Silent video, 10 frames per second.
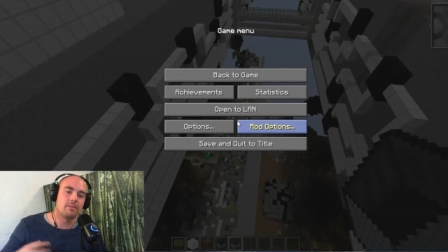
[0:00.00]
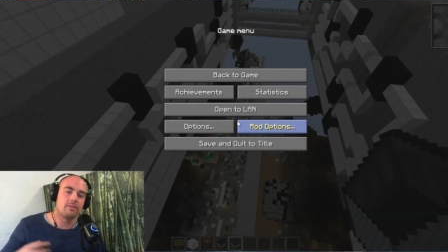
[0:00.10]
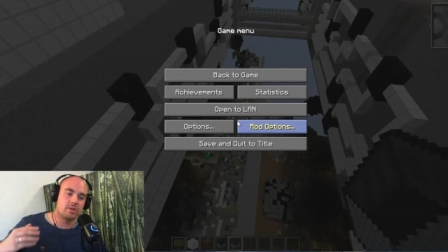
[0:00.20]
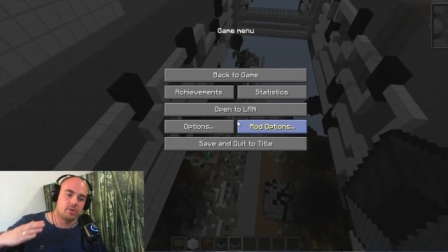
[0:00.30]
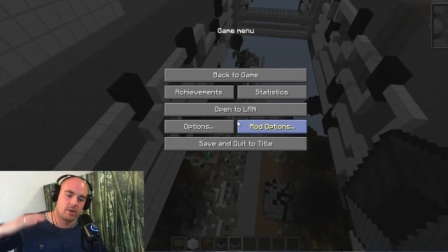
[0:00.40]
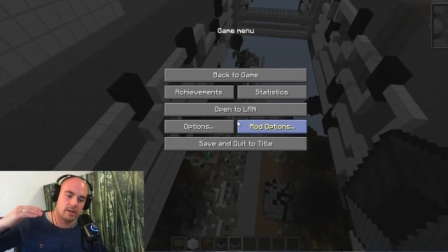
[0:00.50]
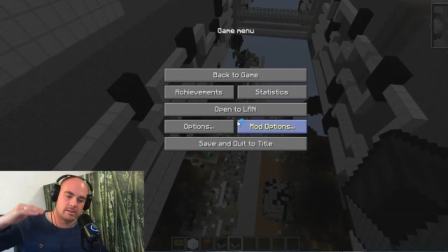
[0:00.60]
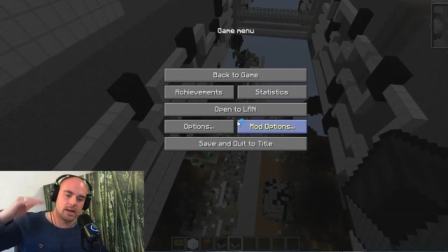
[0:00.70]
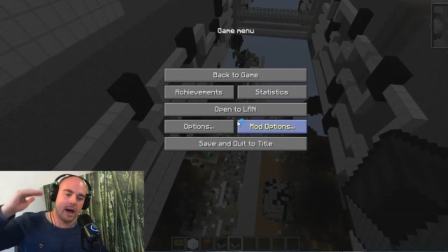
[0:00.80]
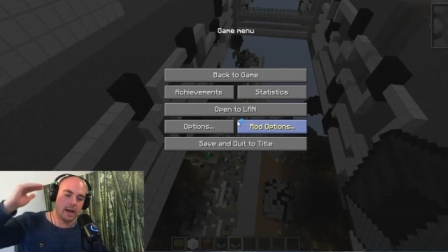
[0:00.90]
the video
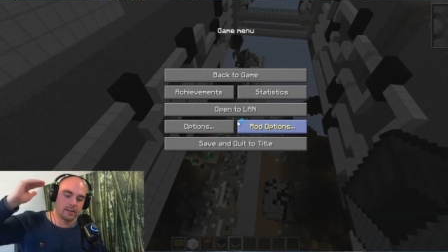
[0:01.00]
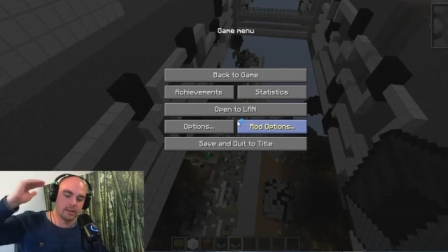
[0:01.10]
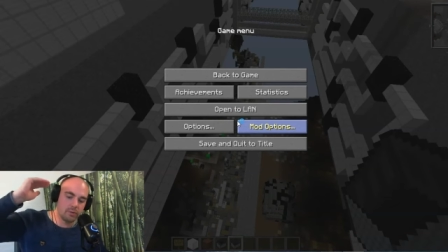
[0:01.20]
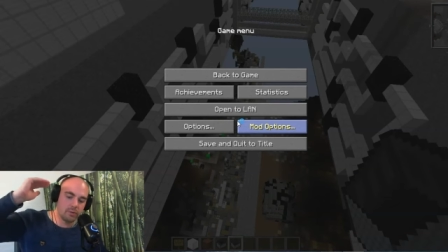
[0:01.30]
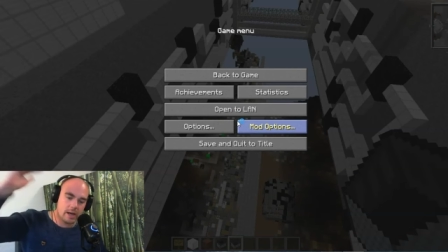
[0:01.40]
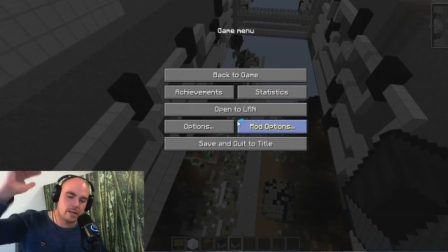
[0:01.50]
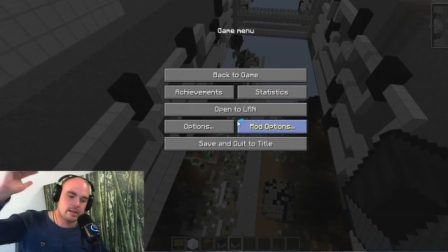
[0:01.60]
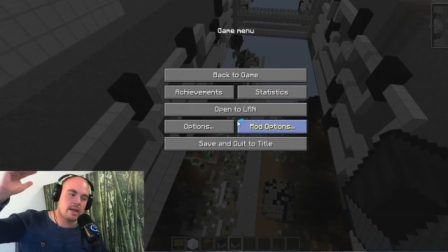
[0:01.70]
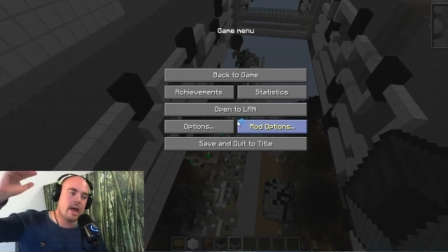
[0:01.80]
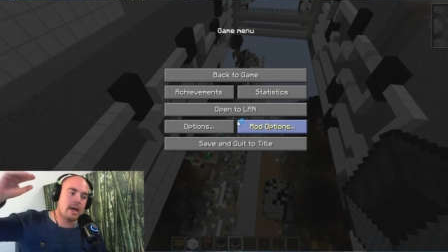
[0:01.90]
gets highly
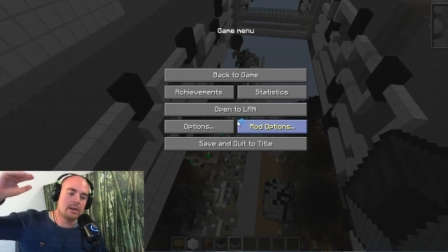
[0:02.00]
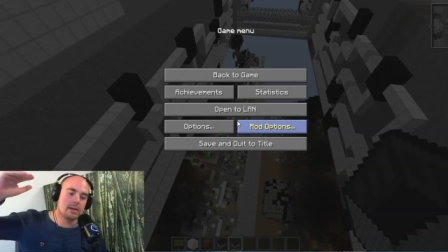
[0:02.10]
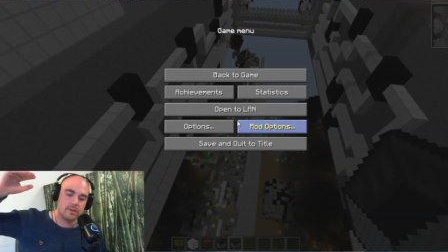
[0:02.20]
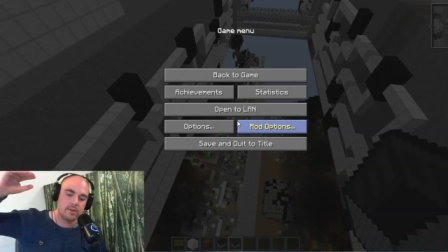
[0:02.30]
rated and